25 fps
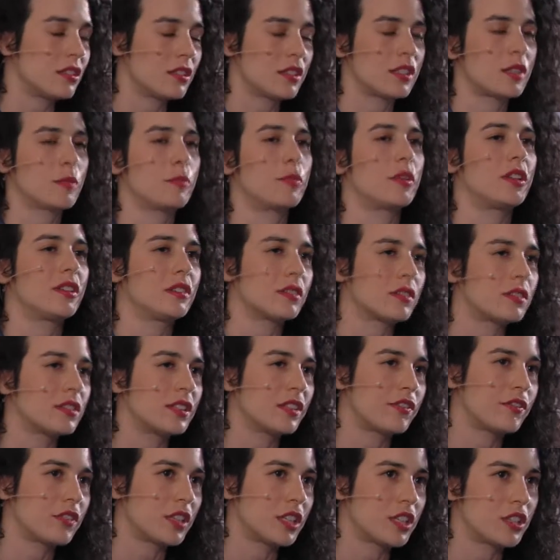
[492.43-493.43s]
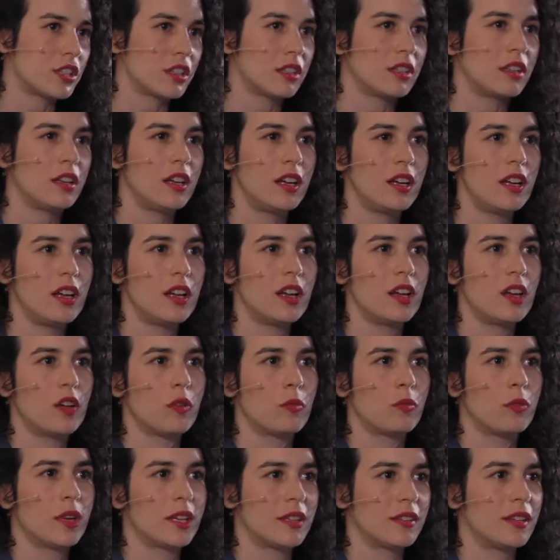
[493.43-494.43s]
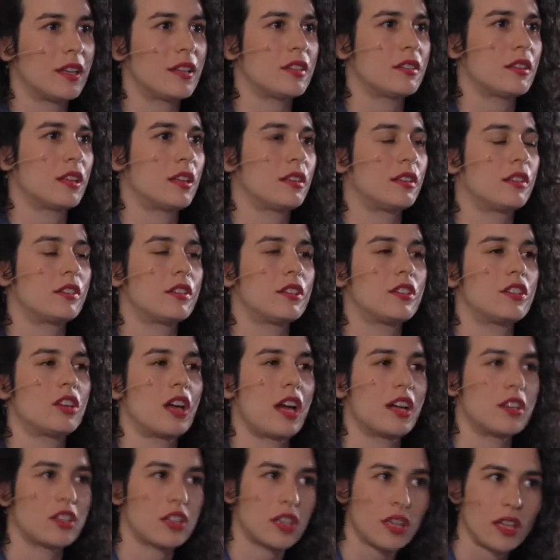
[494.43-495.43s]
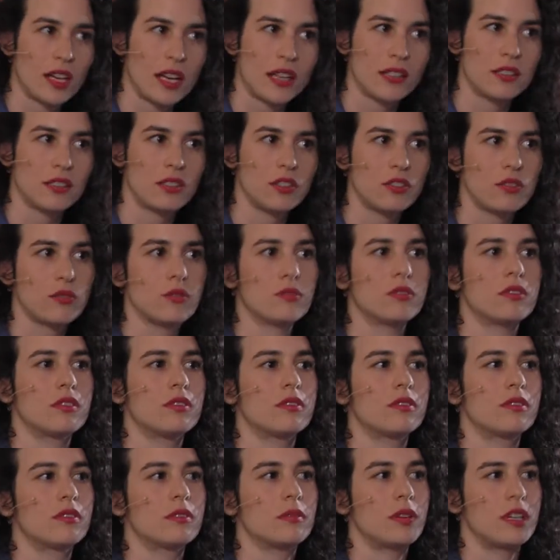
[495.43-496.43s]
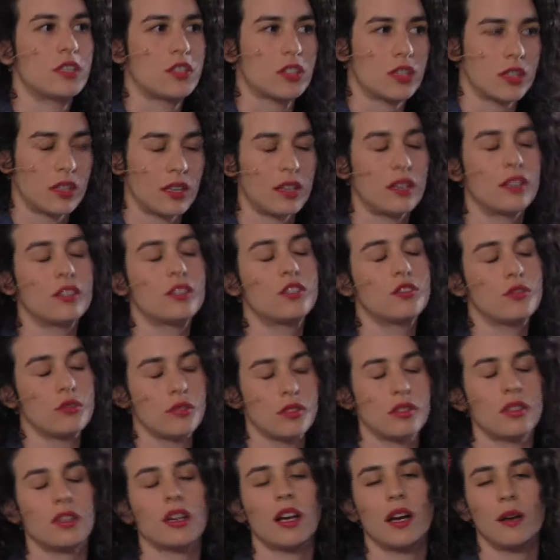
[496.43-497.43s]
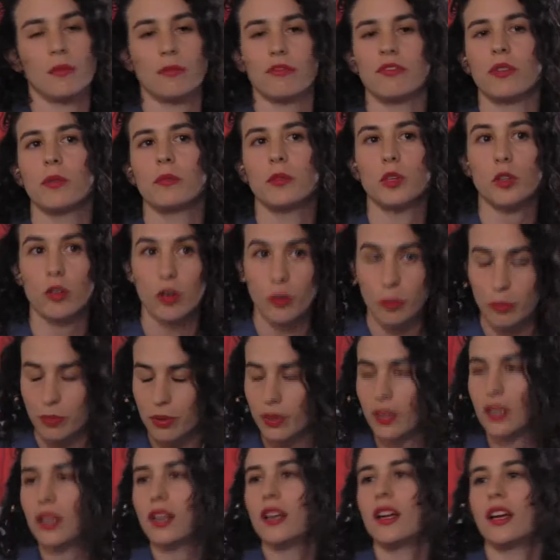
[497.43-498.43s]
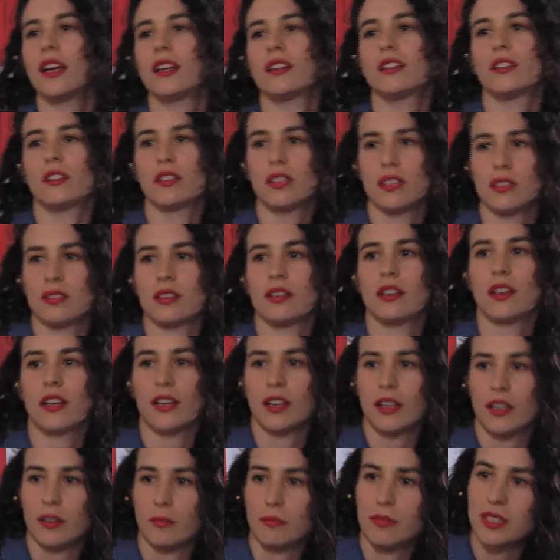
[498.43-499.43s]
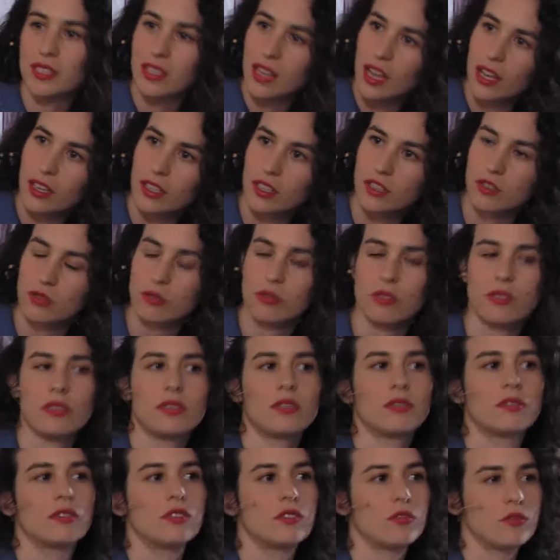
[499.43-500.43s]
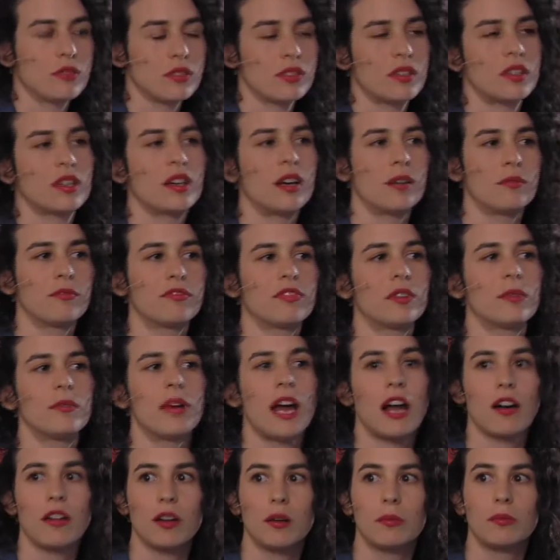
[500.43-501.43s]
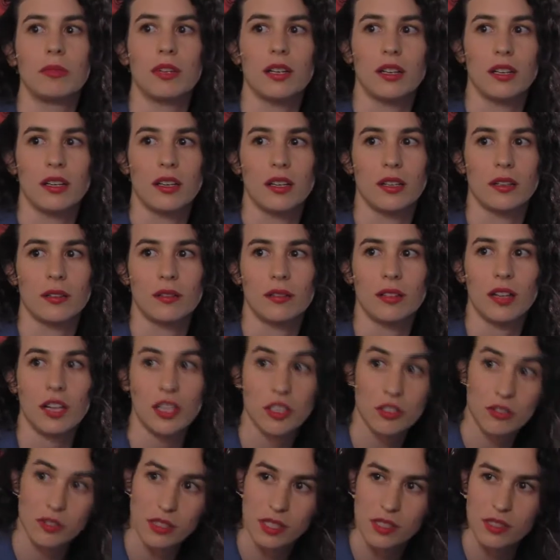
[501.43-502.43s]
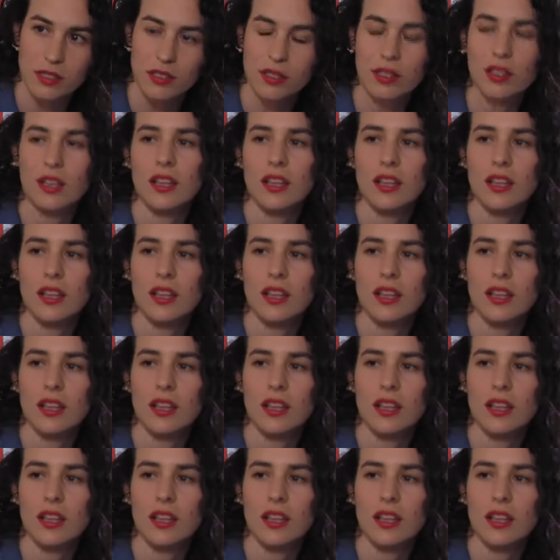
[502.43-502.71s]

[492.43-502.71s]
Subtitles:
It's a political definition when they say there is Ashkenazi Jews that come from Europe, and there is Mizrahi Jews that come from Arab countries.